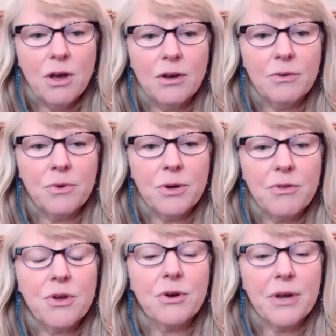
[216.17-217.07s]
where
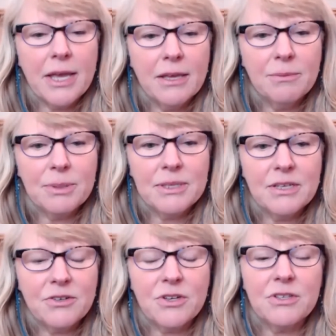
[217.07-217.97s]
there are hand
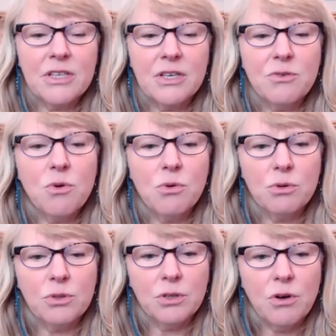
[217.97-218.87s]
positions that you
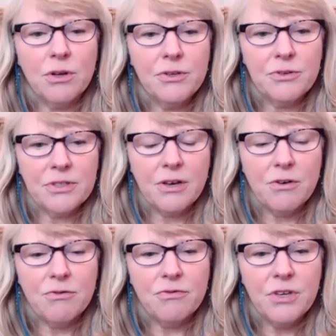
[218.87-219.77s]
hold on
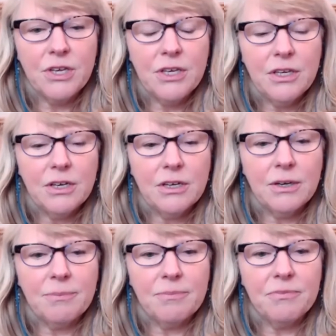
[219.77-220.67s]
yourself
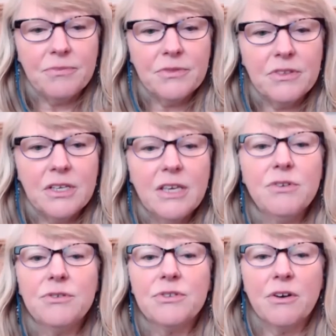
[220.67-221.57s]
to give
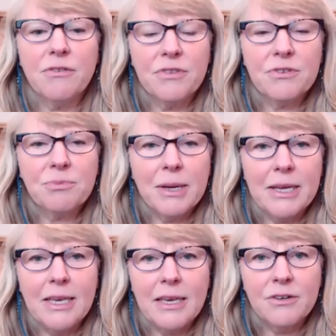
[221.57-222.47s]
yourself this
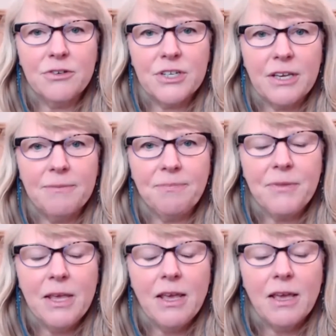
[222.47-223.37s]
Reiki energy.
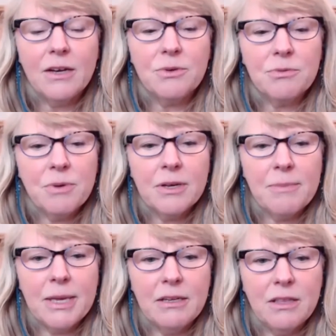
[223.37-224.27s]
And it was
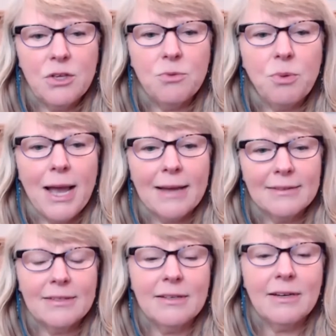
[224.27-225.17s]
recommended that you
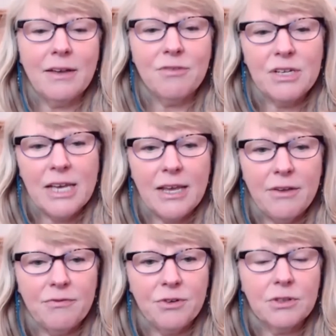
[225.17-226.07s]
practice it every day
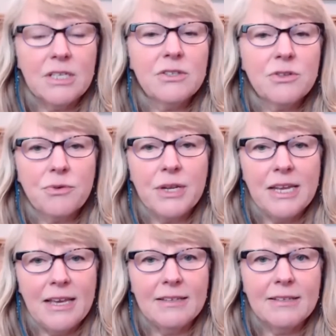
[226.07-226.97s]
for at least 30
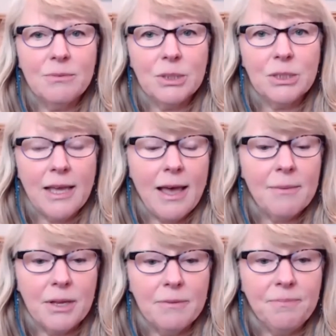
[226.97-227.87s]
days to build a habit.